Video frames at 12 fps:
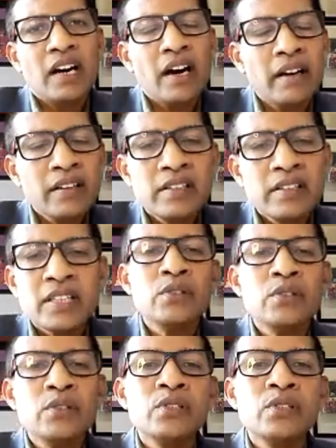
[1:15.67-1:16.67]

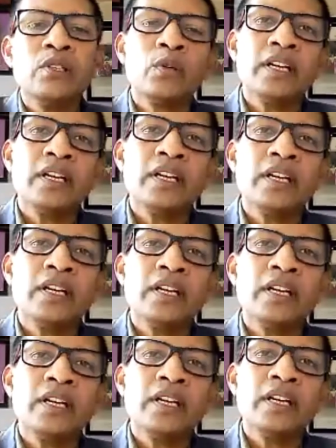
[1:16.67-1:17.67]
100,000
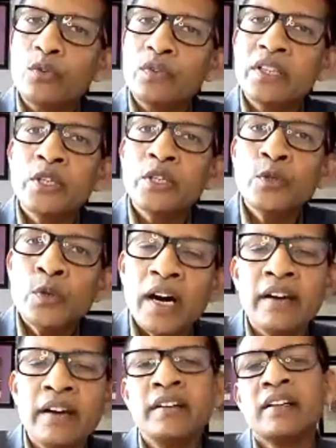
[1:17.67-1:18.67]
organizations in over
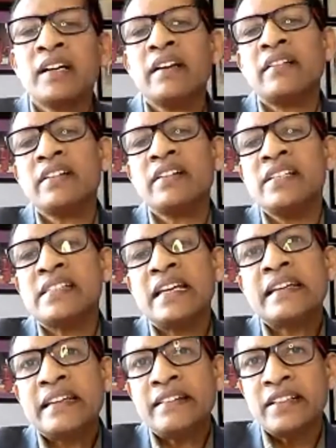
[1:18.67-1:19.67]
200 countries and
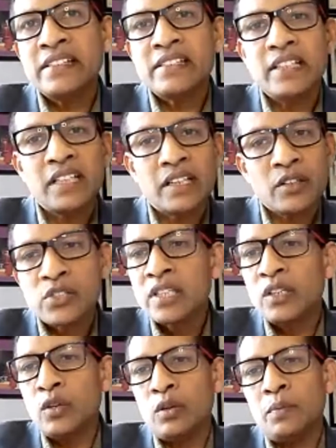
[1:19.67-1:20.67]
territories across the
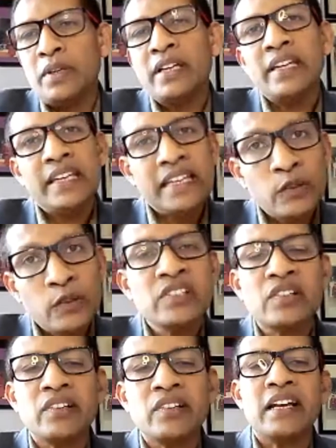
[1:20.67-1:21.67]
globe, including
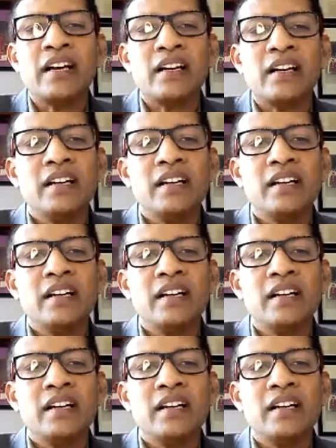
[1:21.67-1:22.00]
Sri Lanka.